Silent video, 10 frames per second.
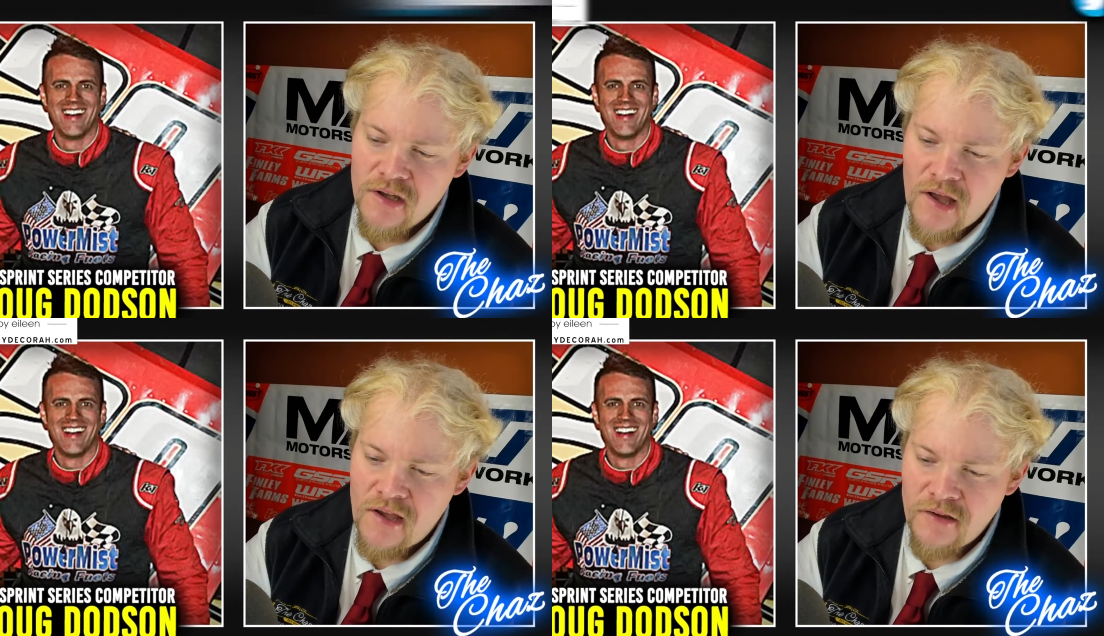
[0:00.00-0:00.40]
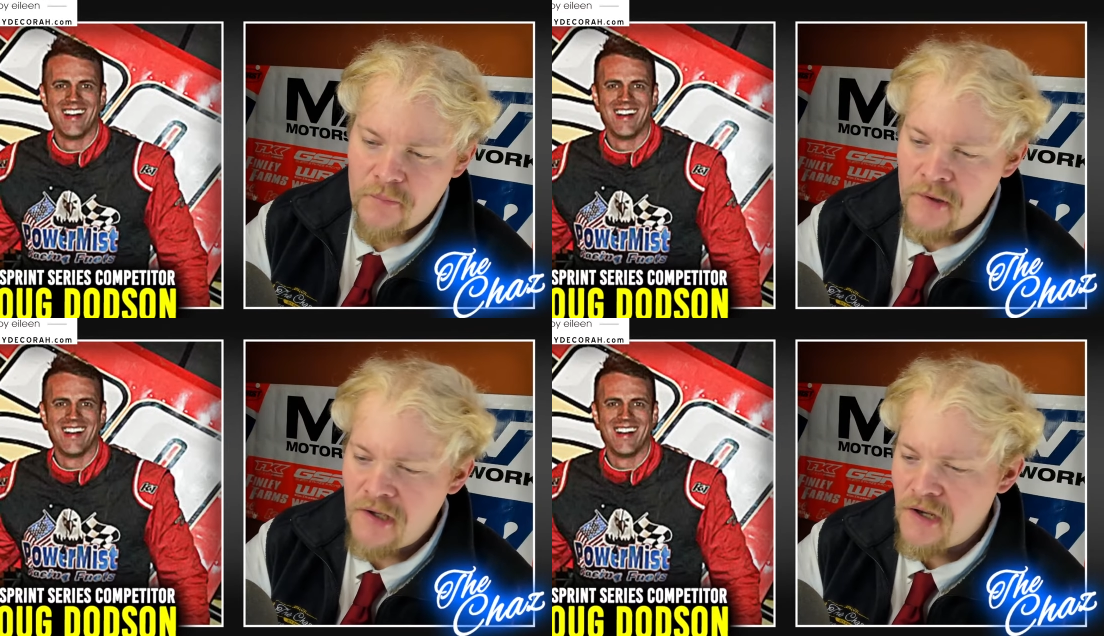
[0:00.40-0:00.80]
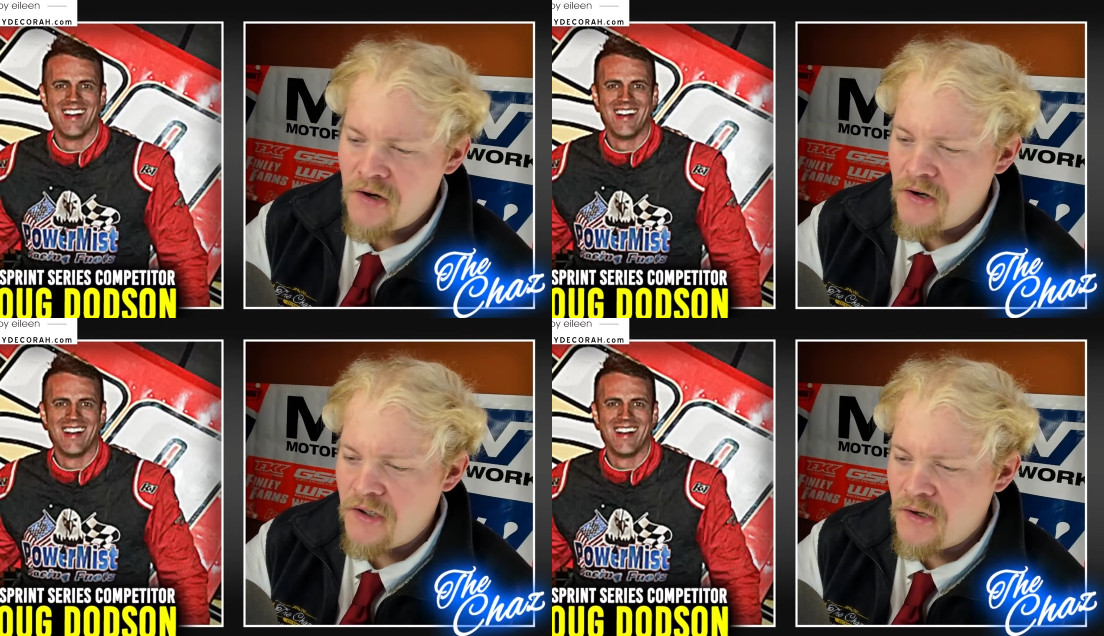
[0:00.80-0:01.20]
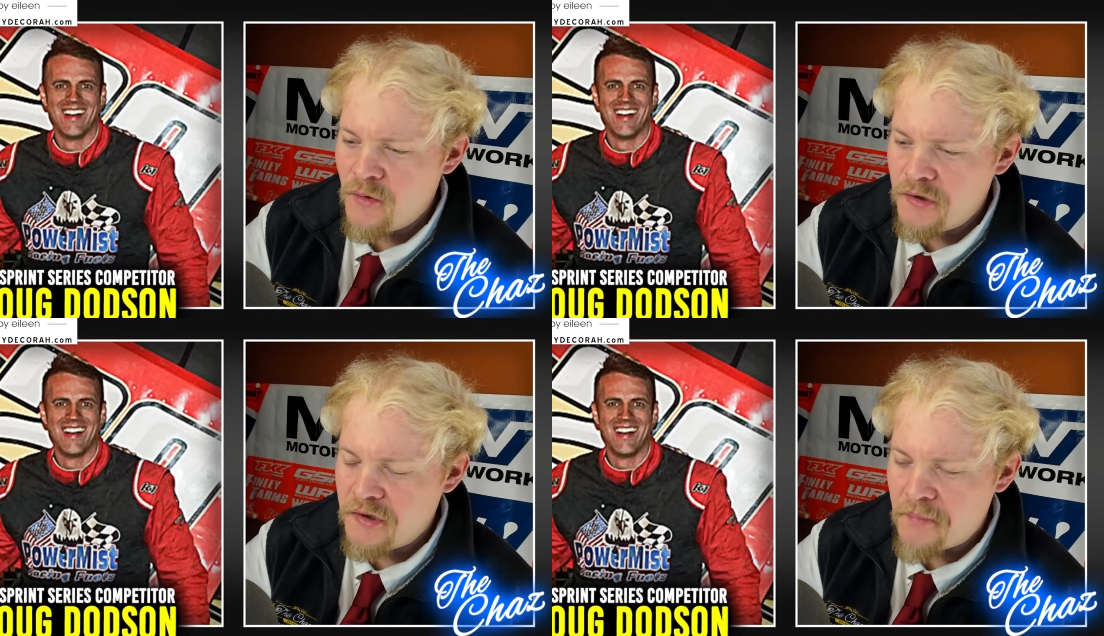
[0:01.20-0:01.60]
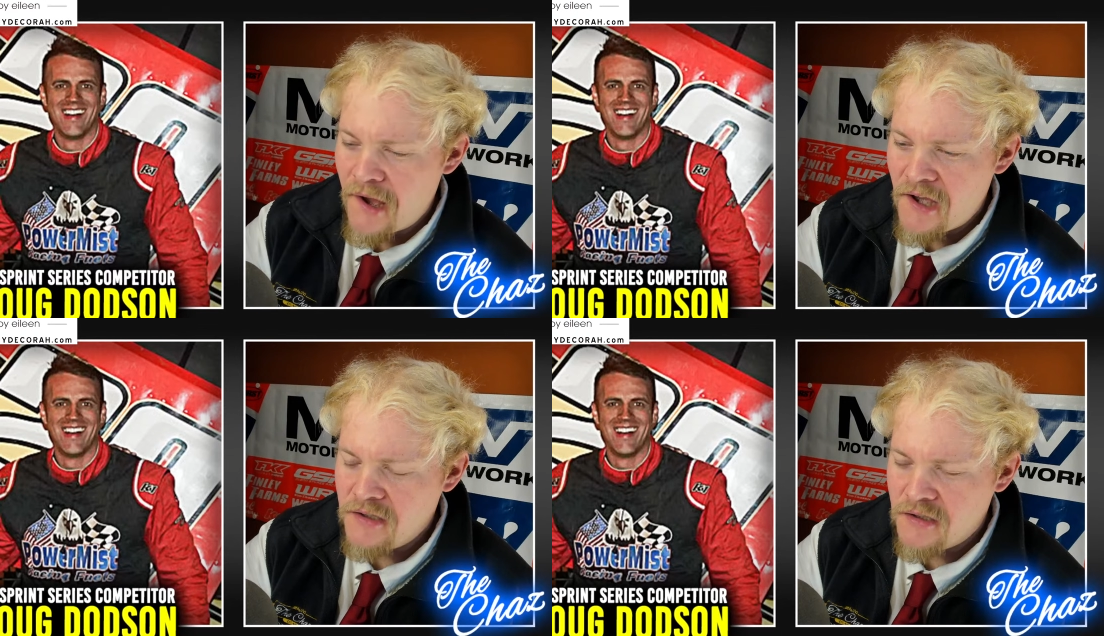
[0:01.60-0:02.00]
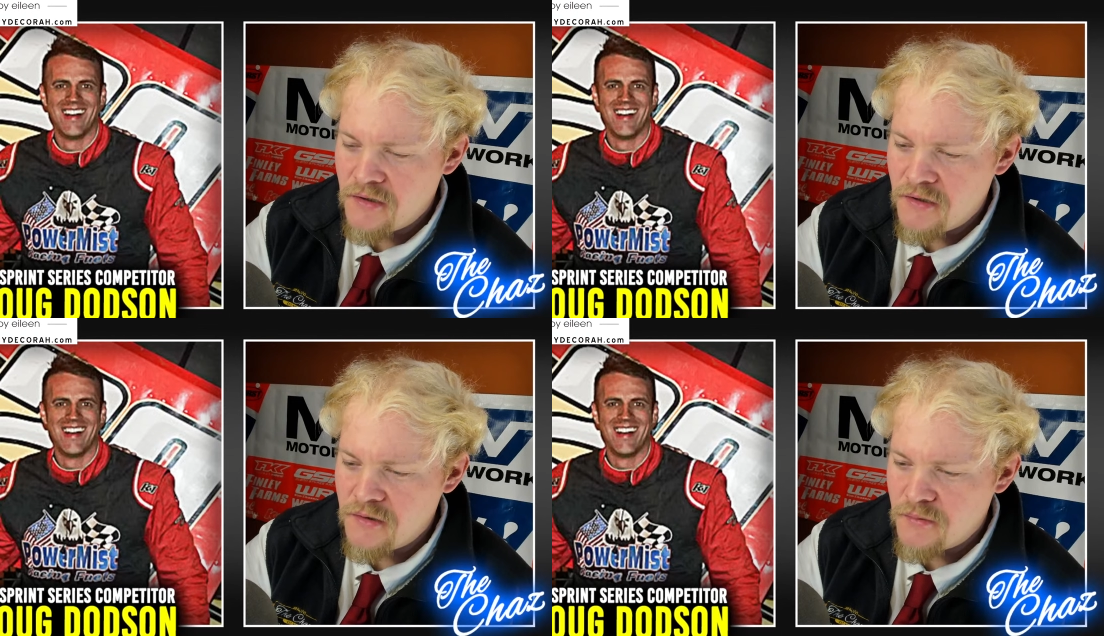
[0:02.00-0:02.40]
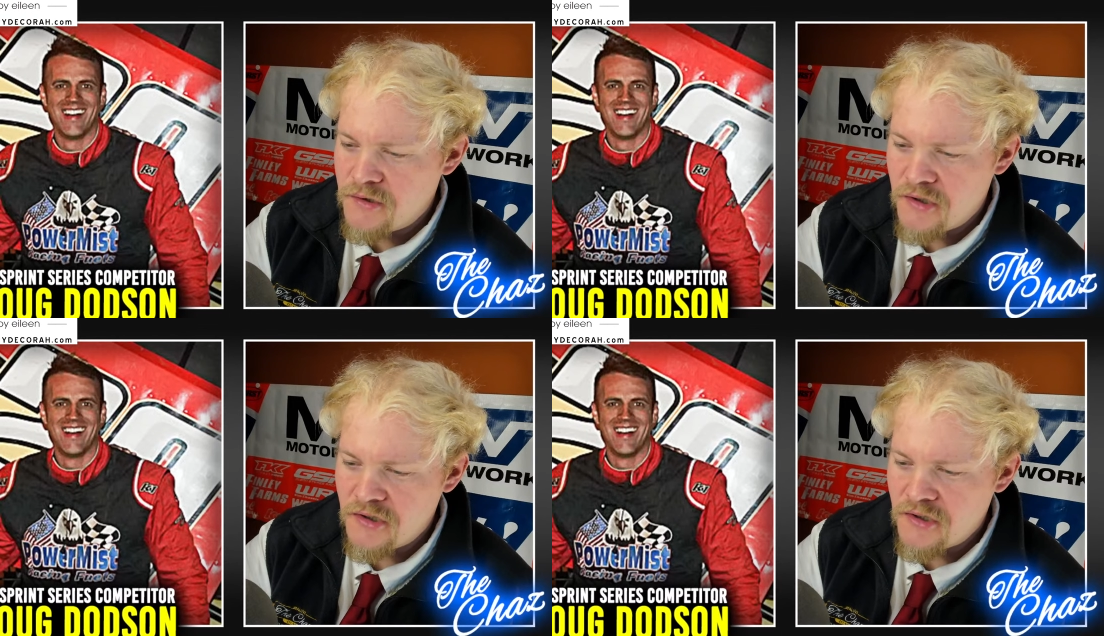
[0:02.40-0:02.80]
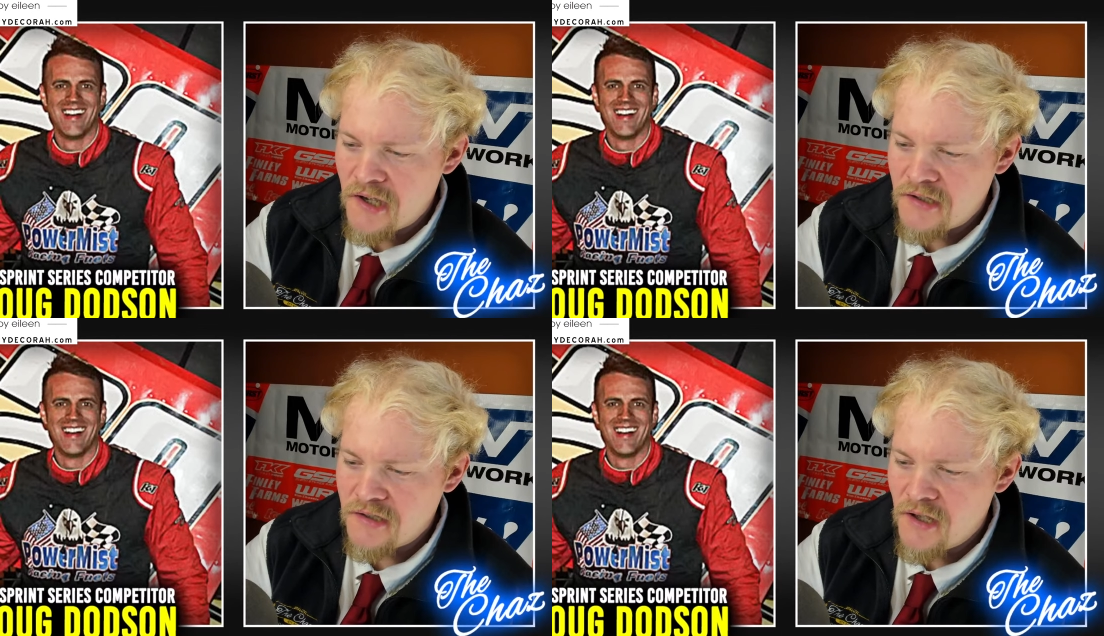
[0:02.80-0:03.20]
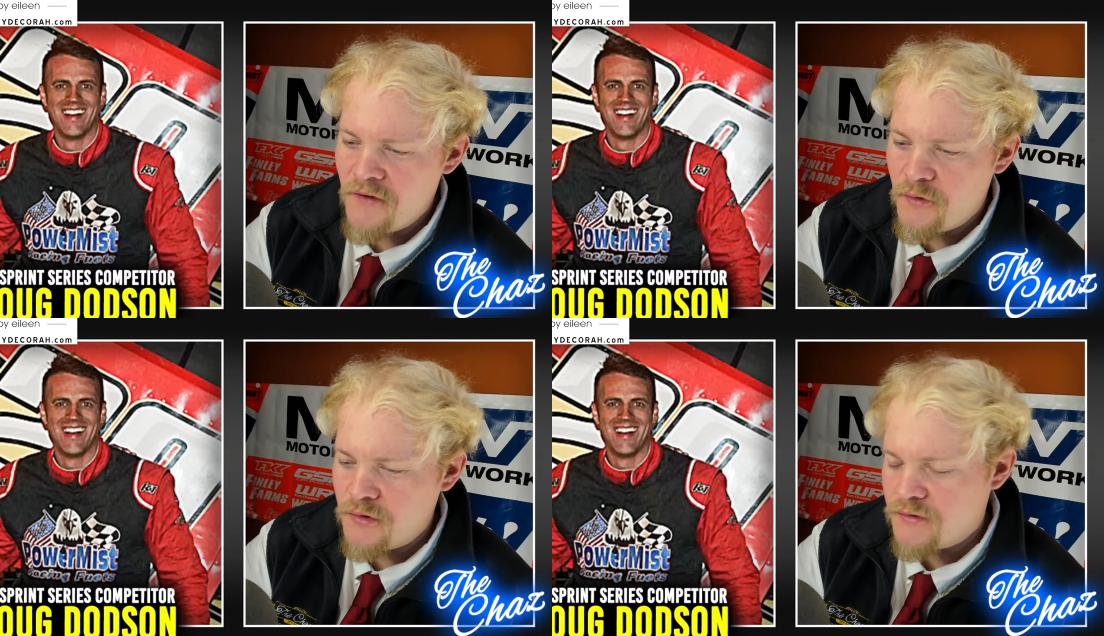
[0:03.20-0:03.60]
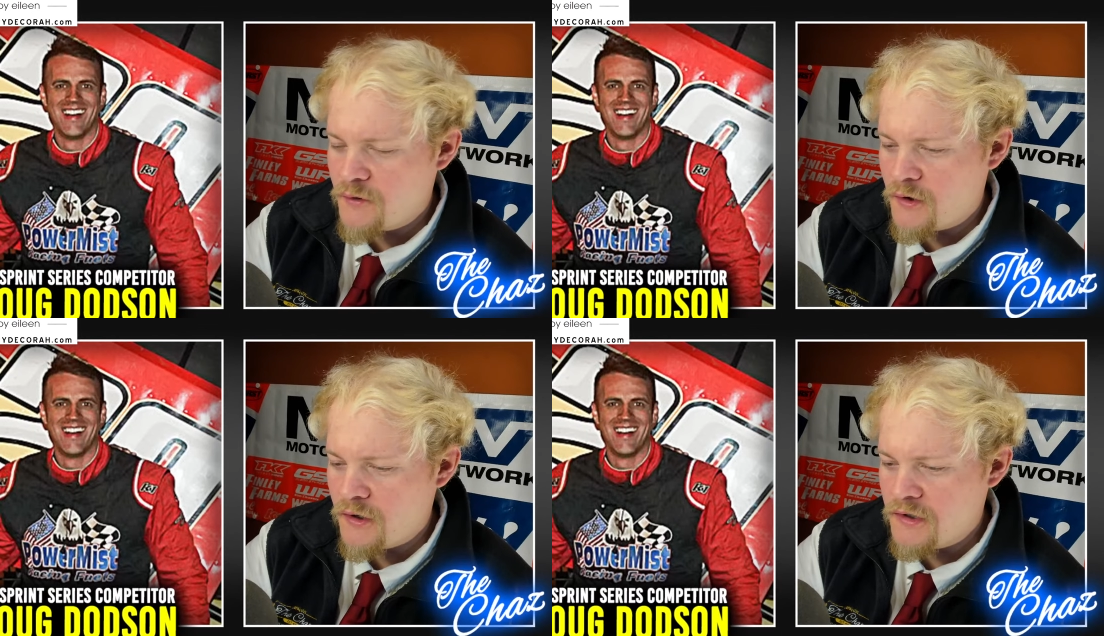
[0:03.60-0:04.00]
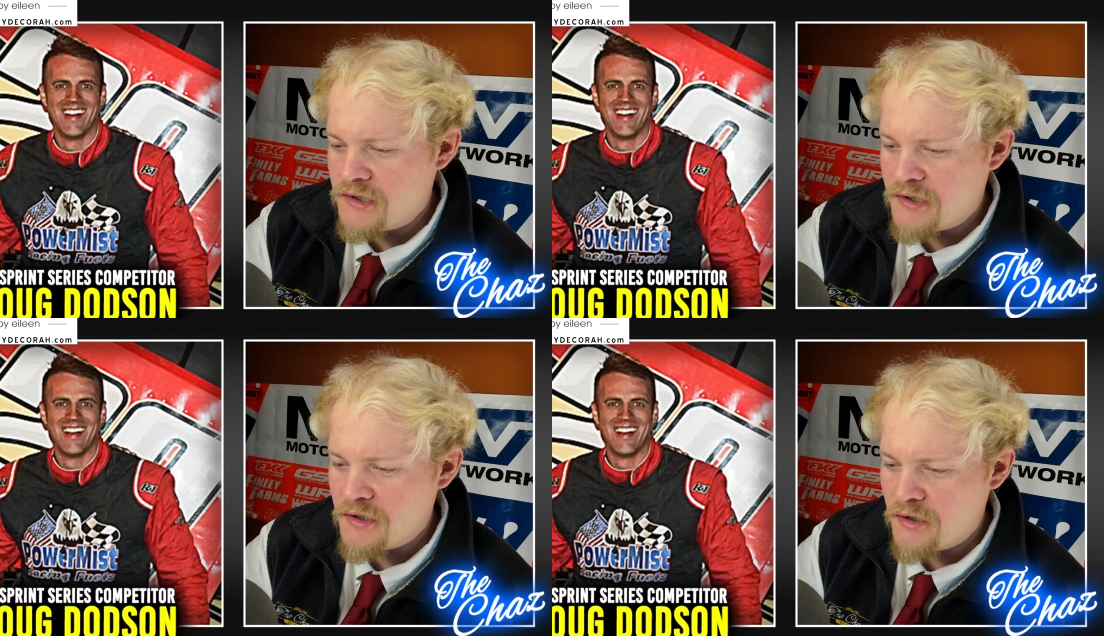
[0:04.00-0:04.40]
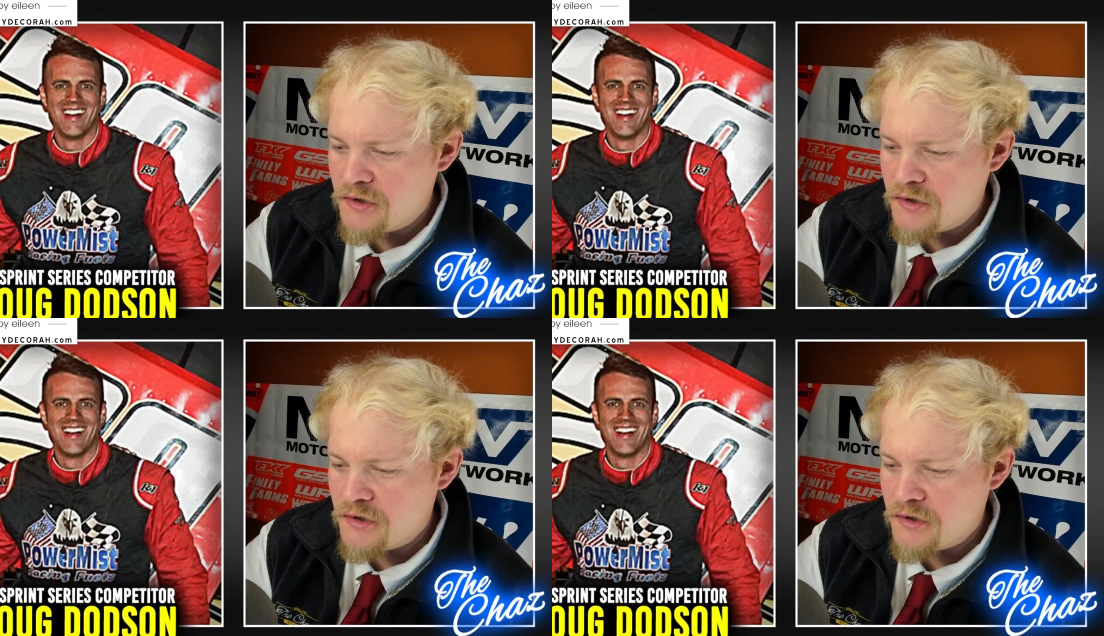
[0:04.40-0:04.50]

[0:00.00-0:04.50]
Speaker 1: And the pit area with the PASS series was just next level as far as, you know,